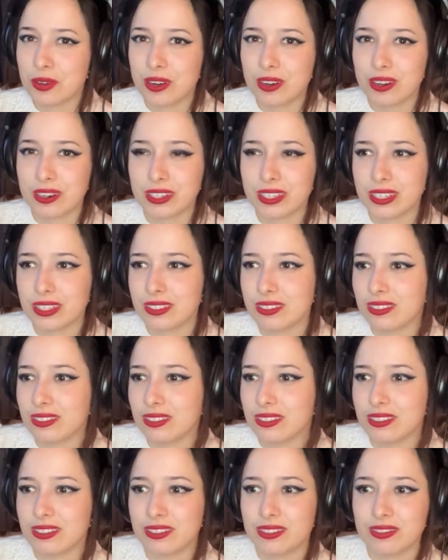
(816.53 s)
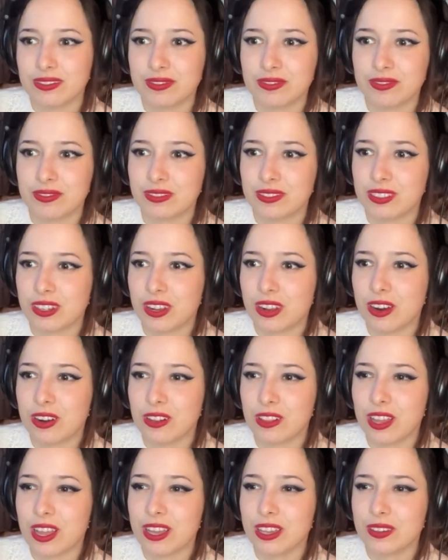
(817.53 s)
are in
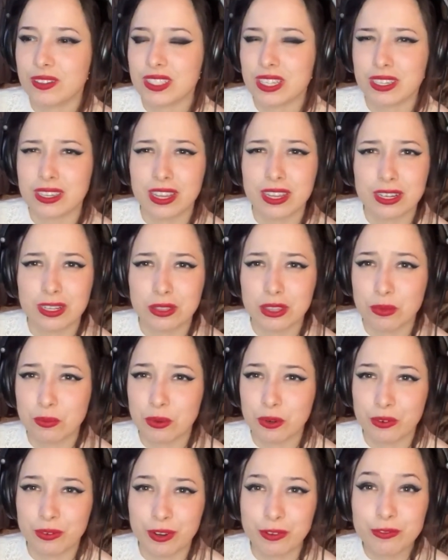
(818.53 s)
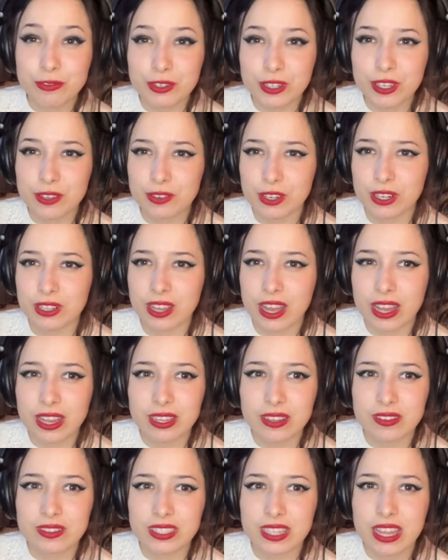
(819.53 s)
our lives, like kind of the periphery of our
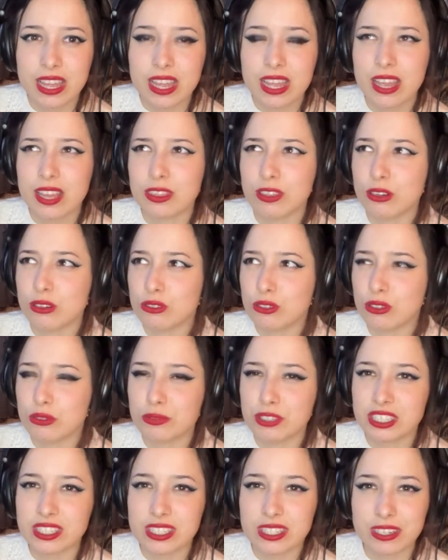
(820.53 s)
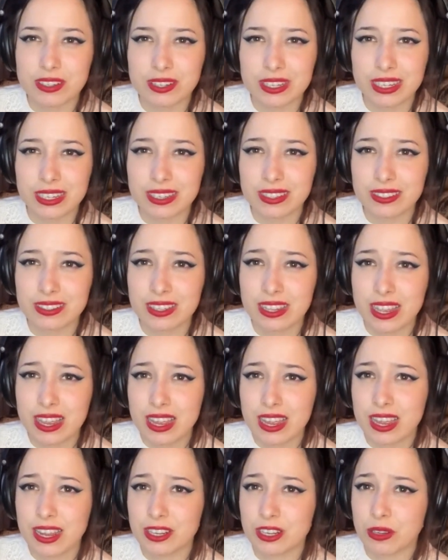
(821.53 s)
lives, and they're so mysterious,
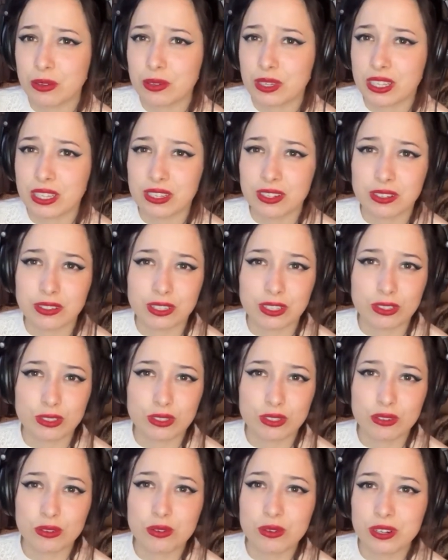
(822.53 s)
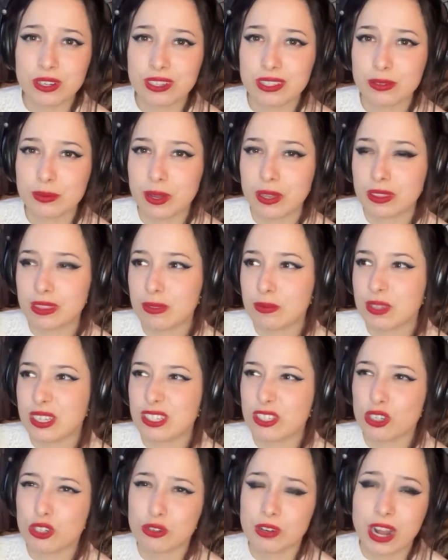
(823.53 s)
and you hear these stories about them,
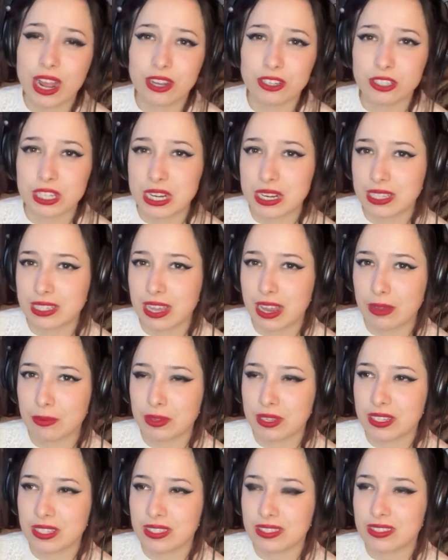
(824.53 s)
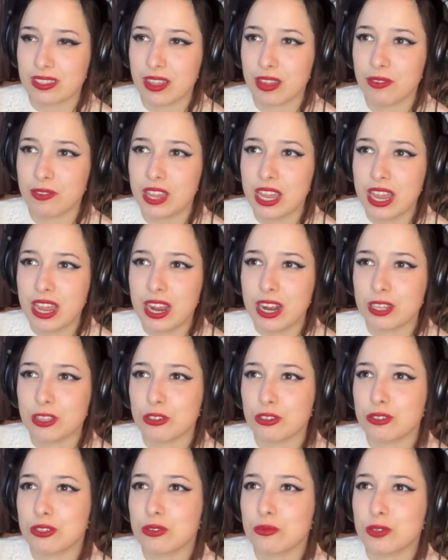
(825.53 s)
these tragedies happen and stuff, and
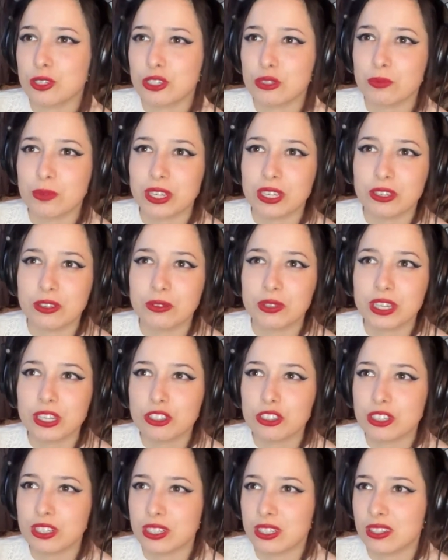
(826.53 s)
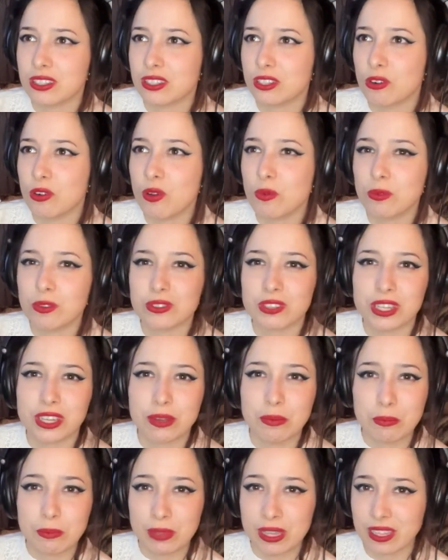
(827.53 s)
there's so much speculation, and they're almost like
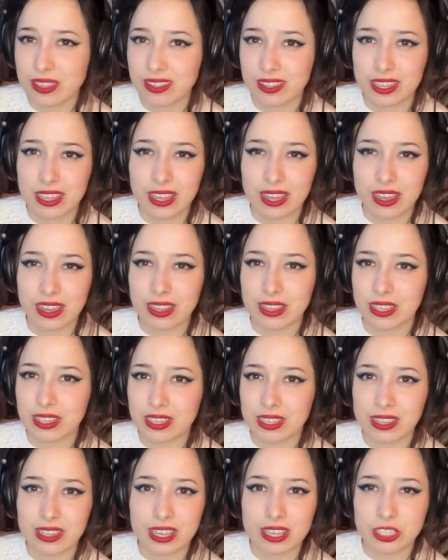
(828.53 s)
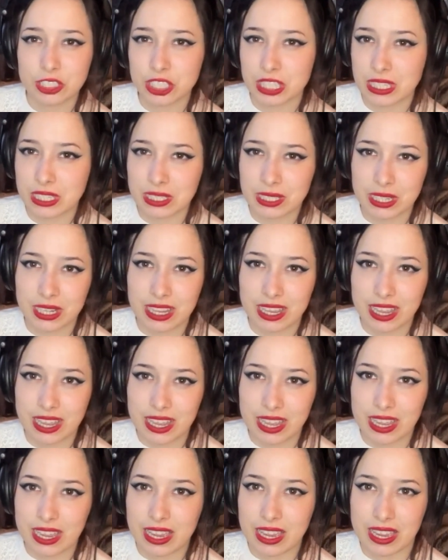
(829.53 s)
a myth, like a legend.
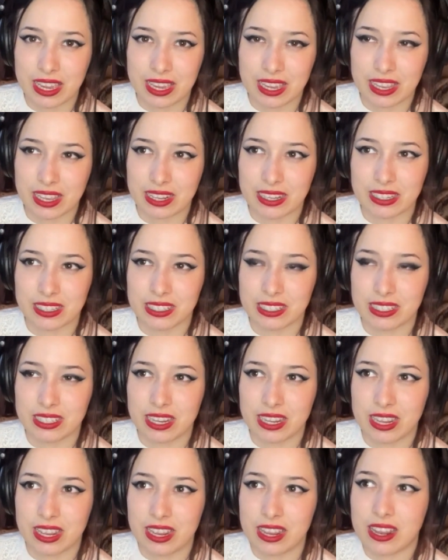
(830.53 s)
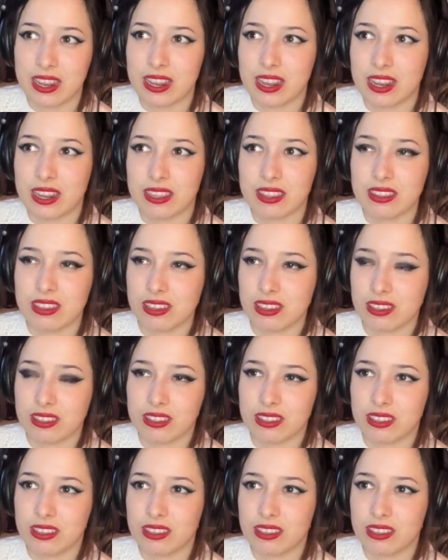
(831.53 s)
And I think